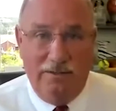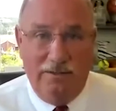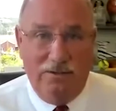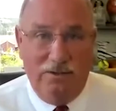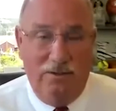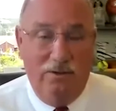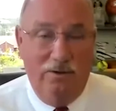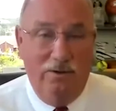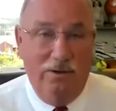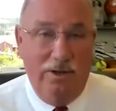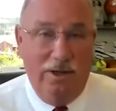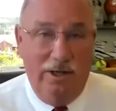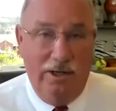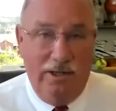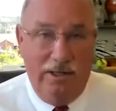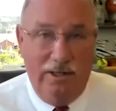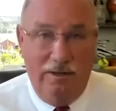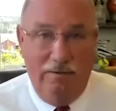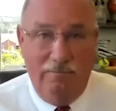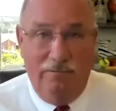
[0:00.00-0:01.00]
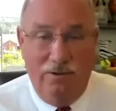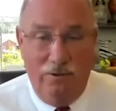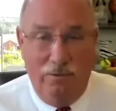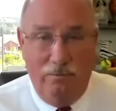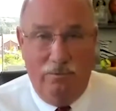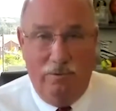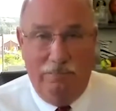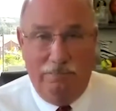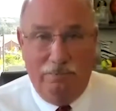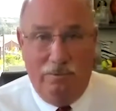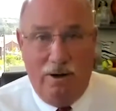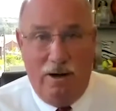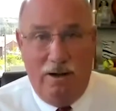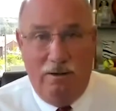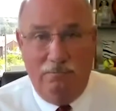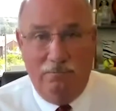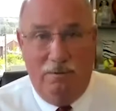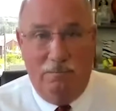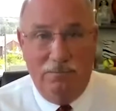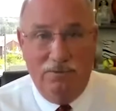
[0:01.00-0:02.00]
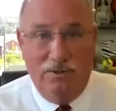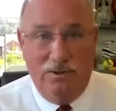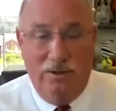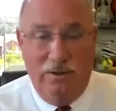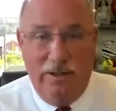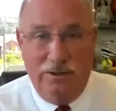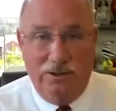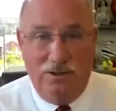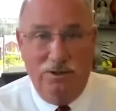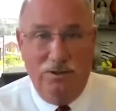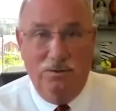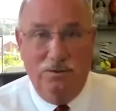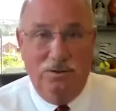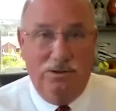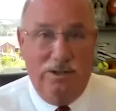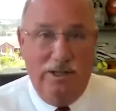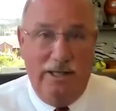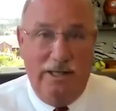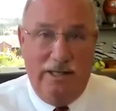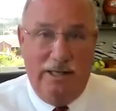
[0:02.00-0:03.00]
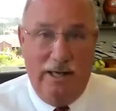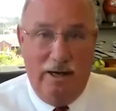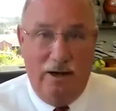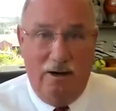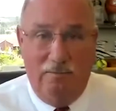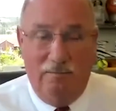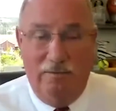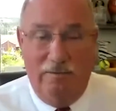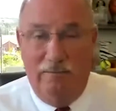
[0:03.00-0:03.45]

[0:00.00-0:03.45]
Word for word: so they're going to give you a problem so that you can take care of it,